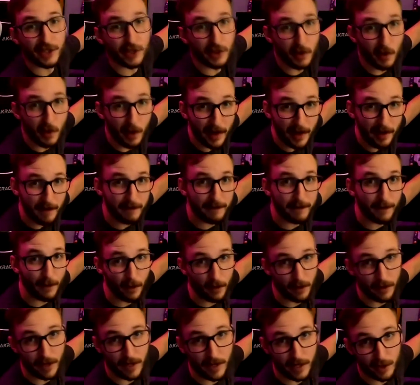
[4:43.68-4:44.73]

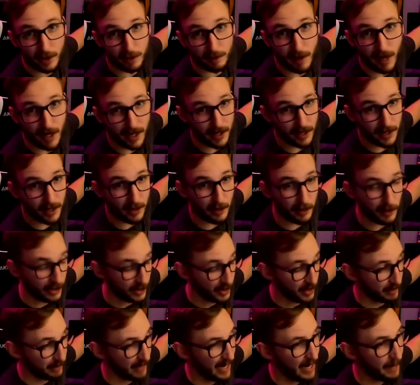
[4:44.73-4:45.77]
24-inch monitor, which
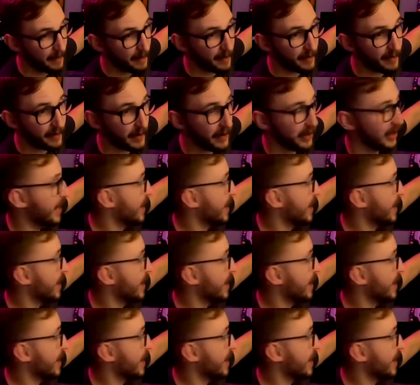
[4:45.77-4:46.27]
is my preferred